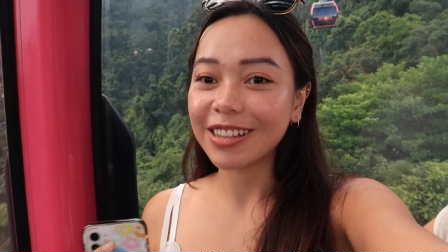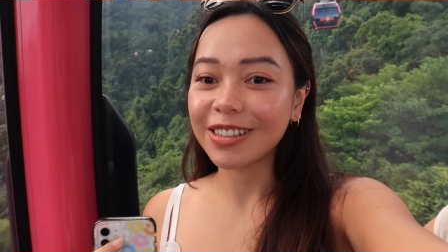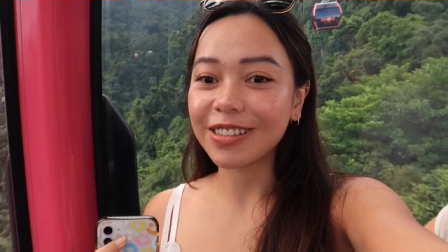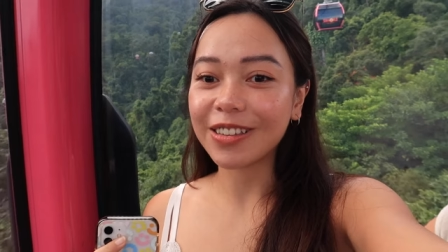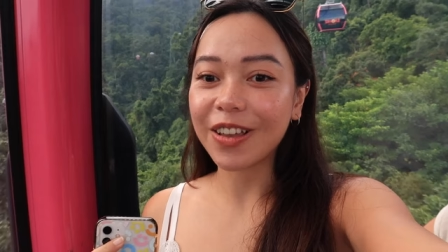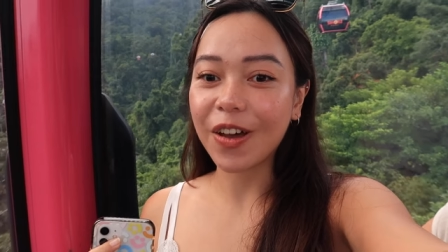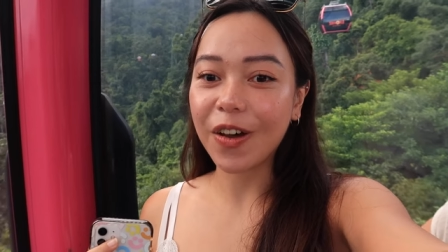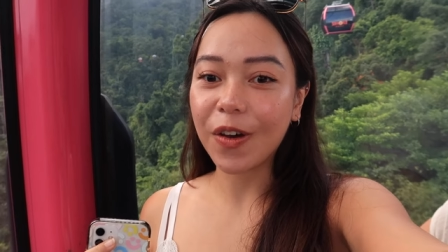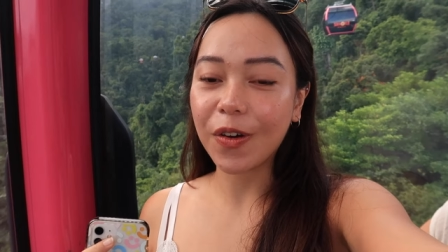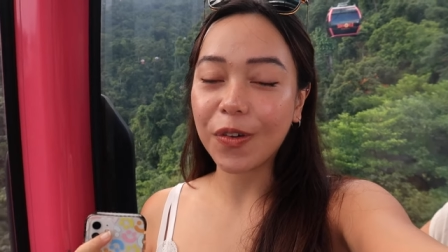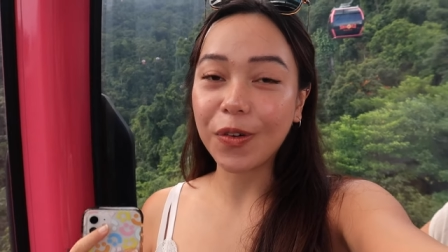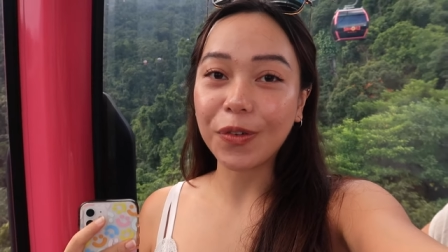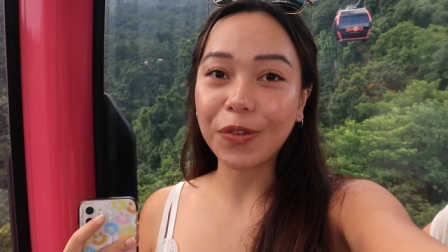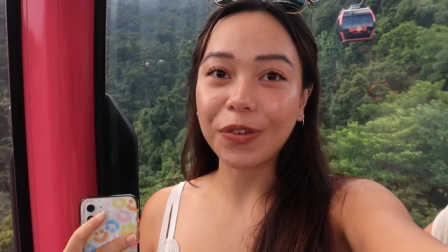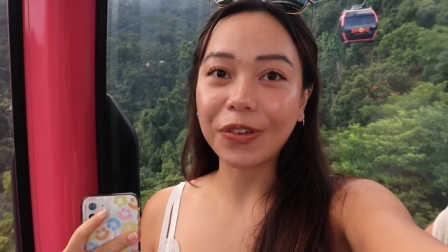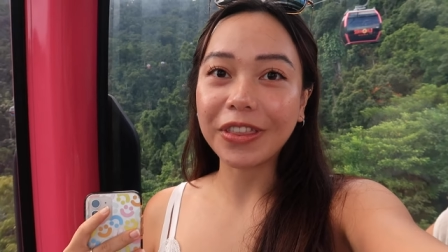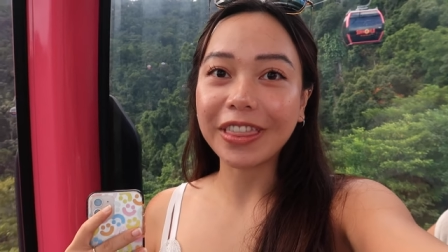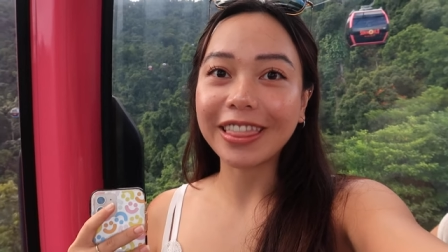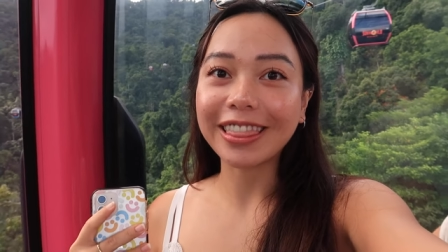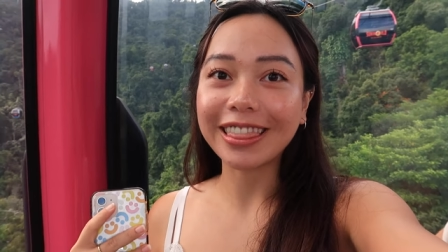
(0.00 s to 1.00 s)
So
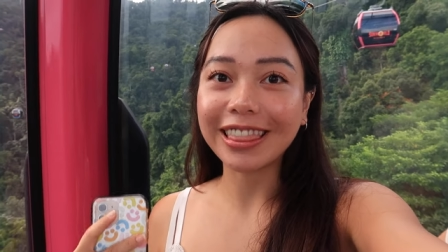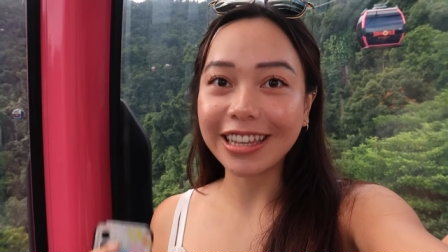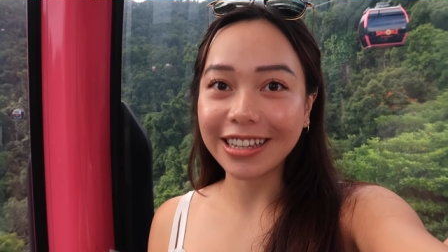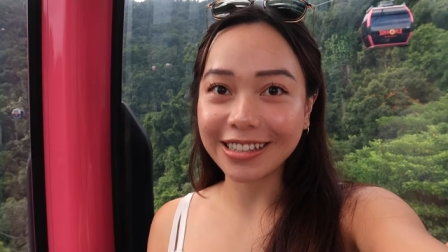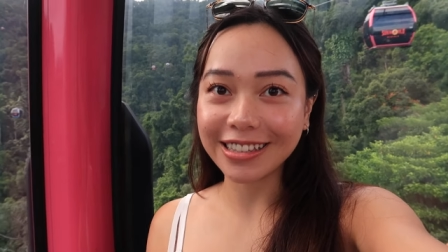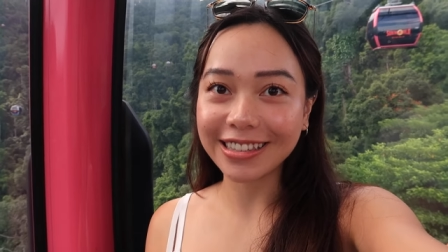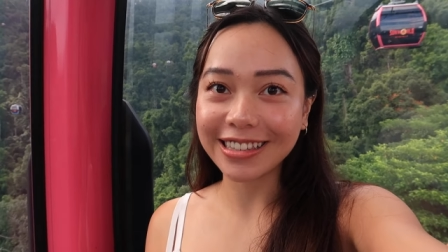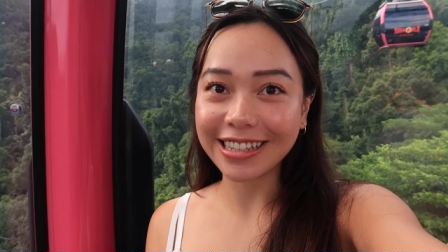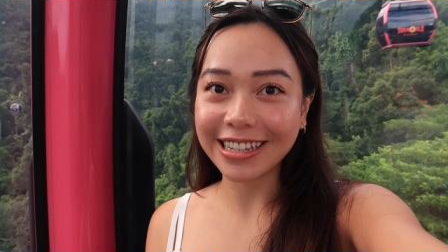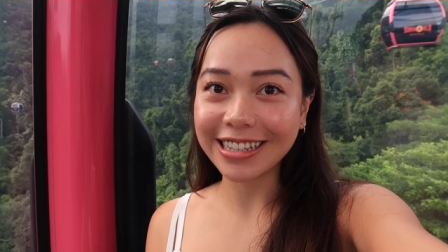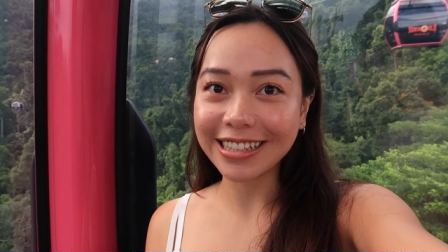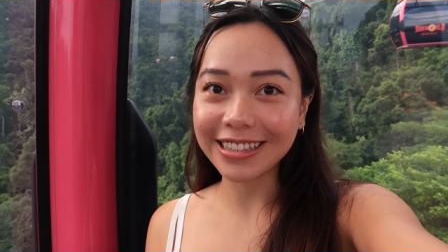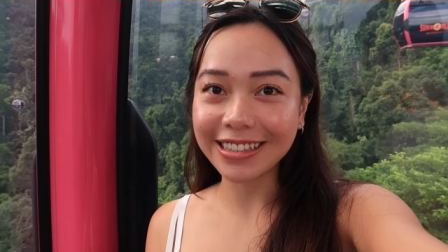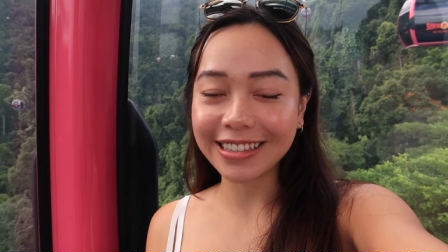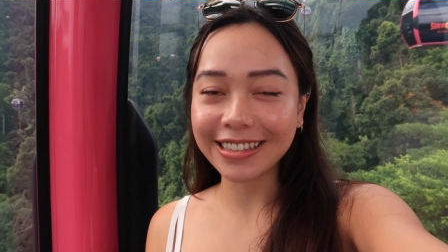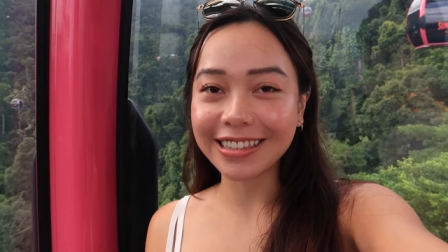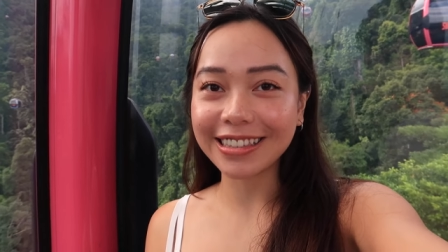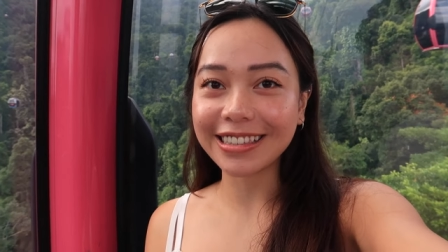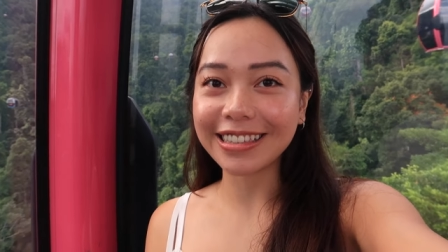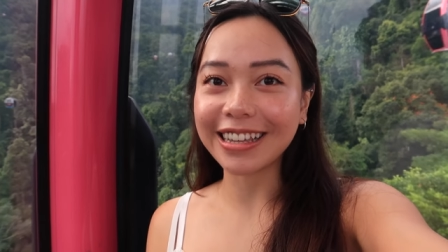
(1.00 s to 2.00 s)
this
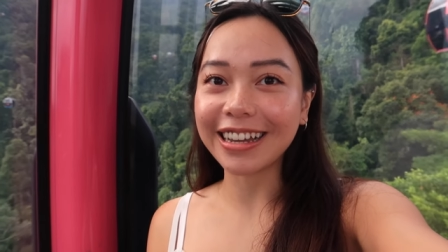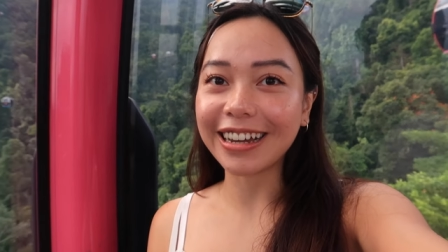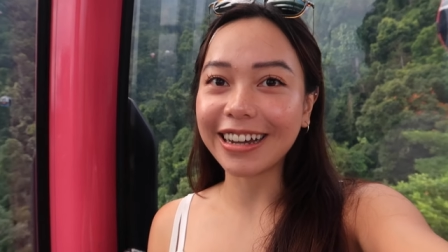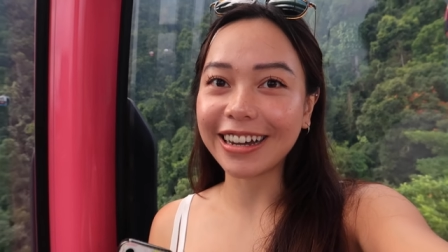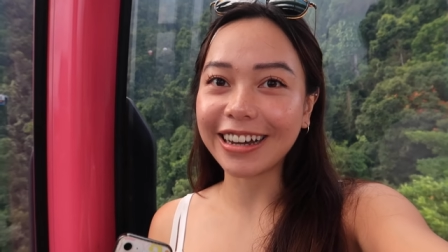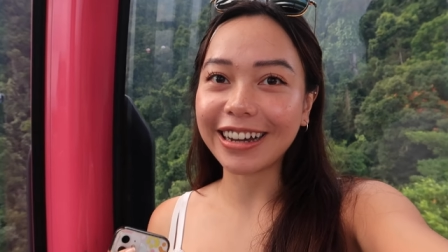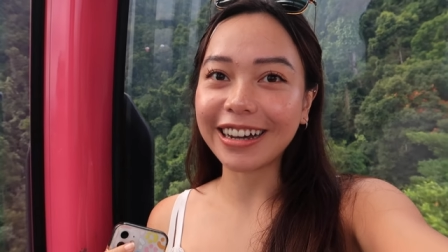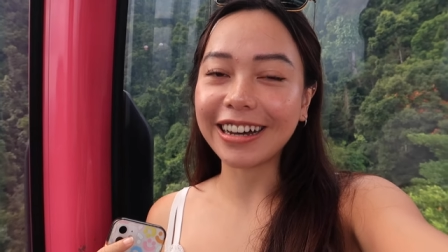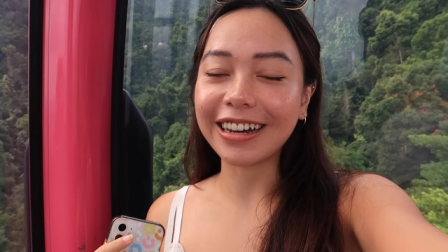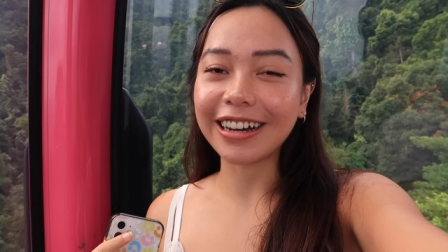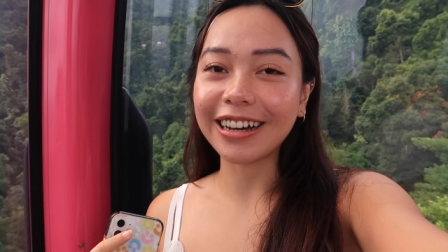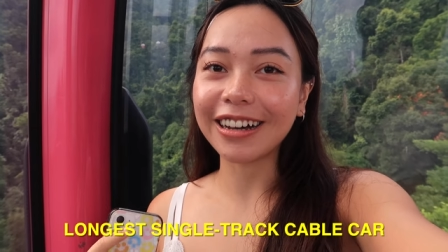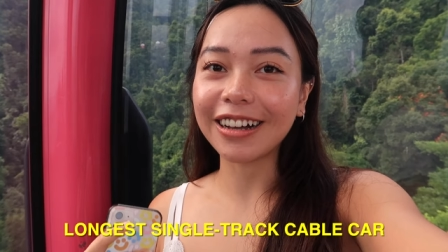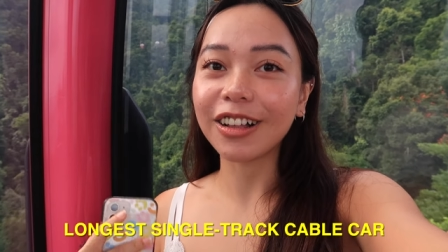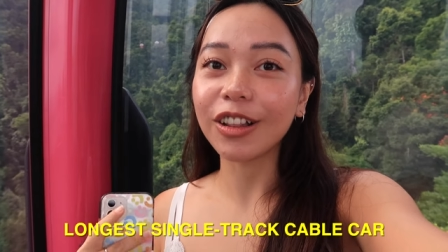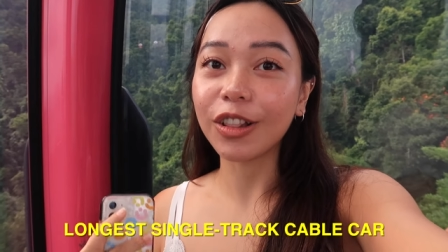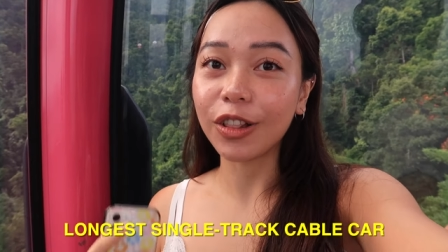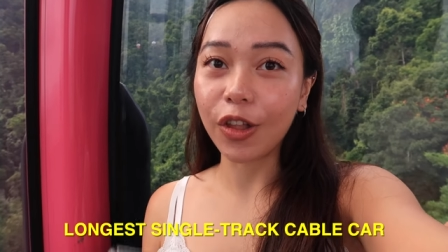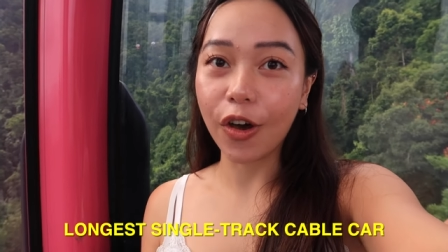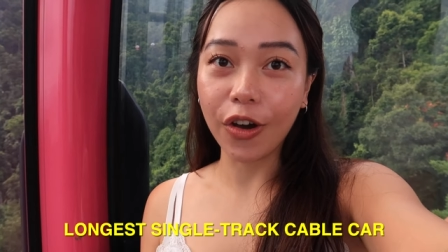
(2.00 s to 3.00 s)
is
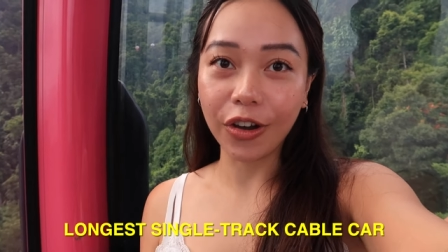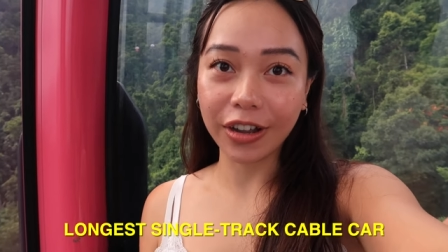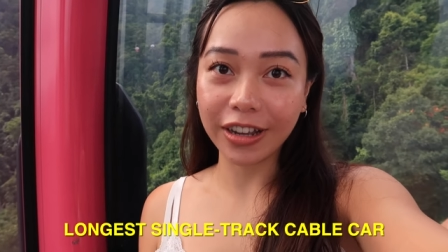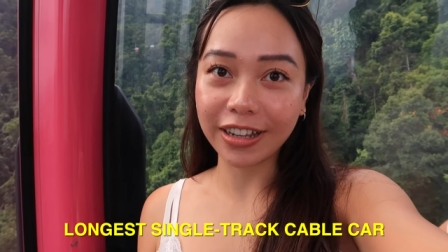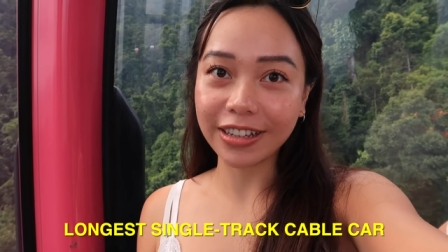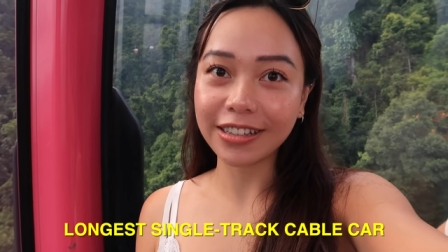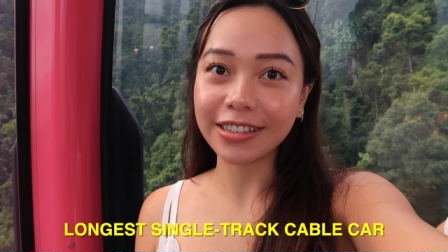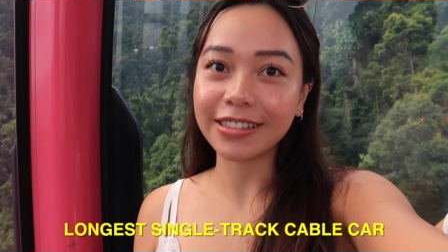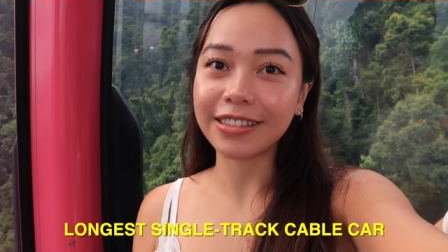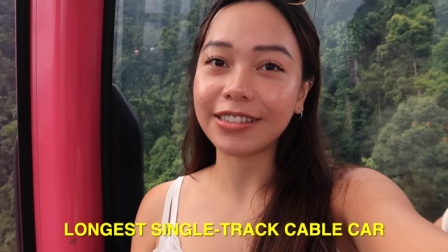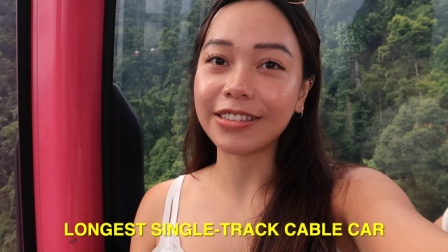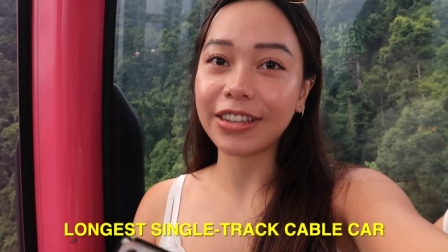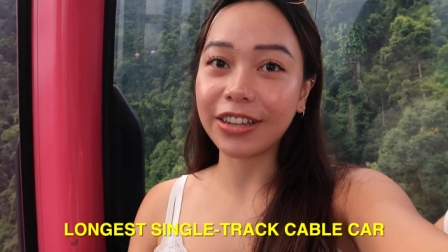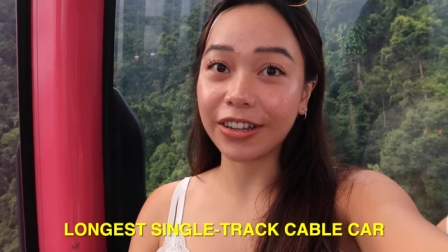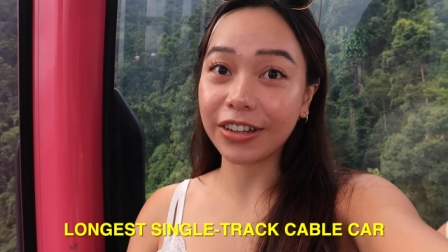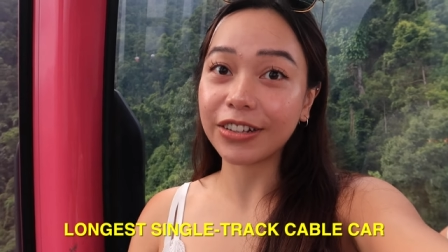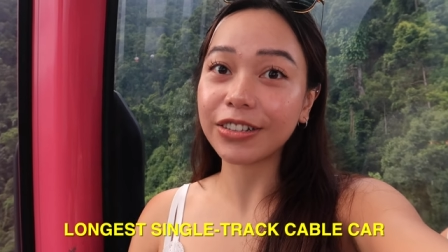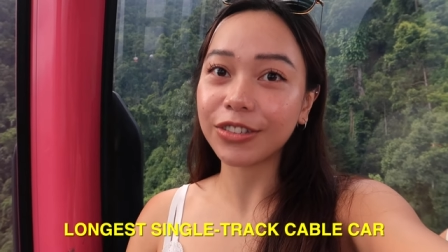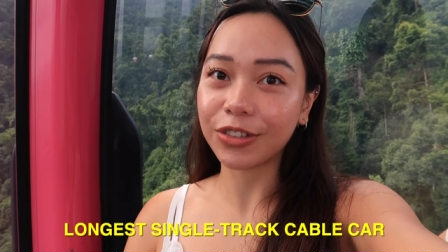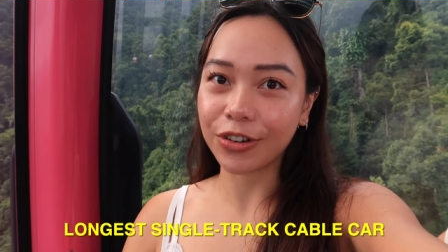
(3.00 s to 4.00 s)
the longest
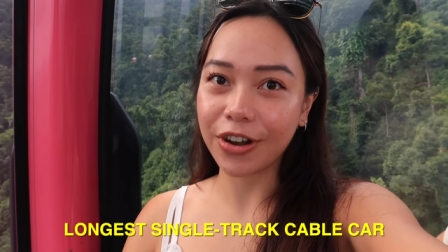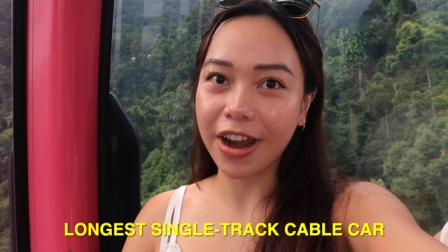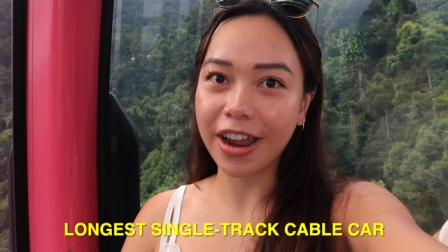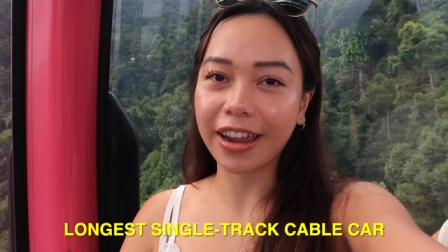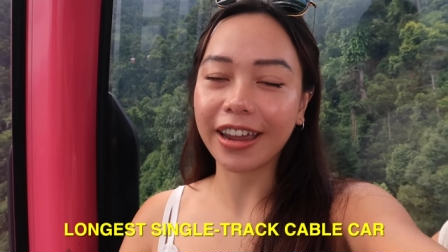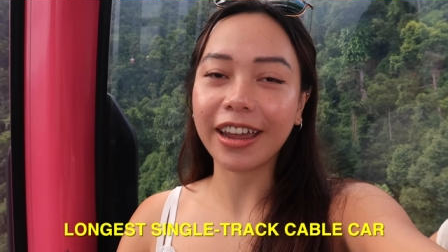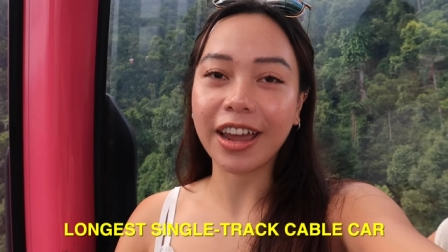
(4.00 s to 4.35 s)
single track